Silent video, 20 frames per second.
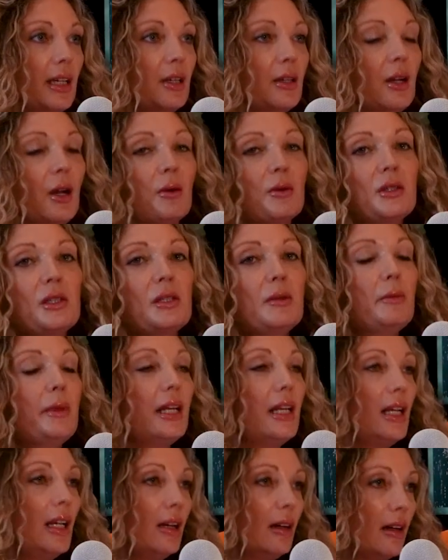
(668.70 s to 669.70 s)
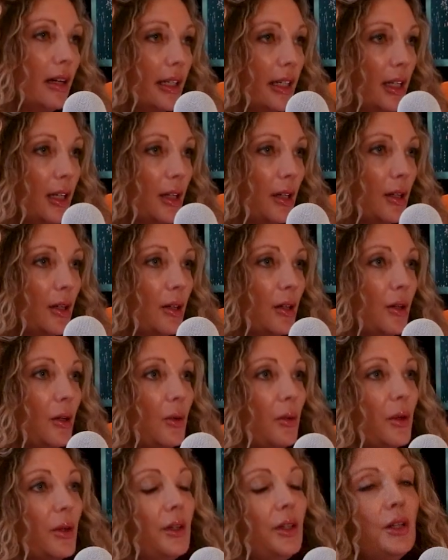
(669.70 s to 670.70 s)
be, spitting on
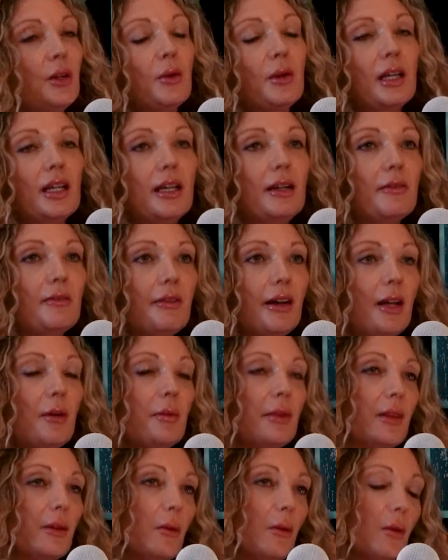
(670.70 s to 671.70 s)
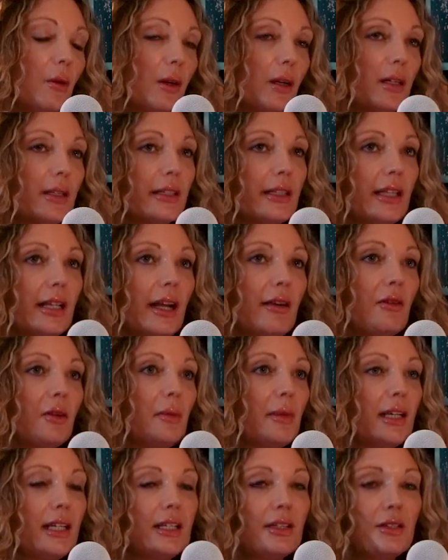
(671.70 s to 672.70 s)
you or, get in a fight with the horse and then
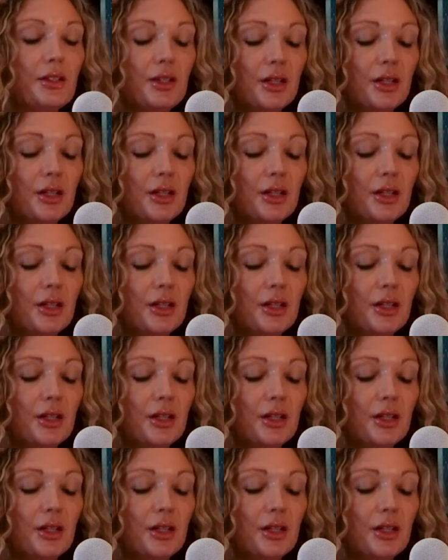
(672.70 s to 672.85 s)
everybody's,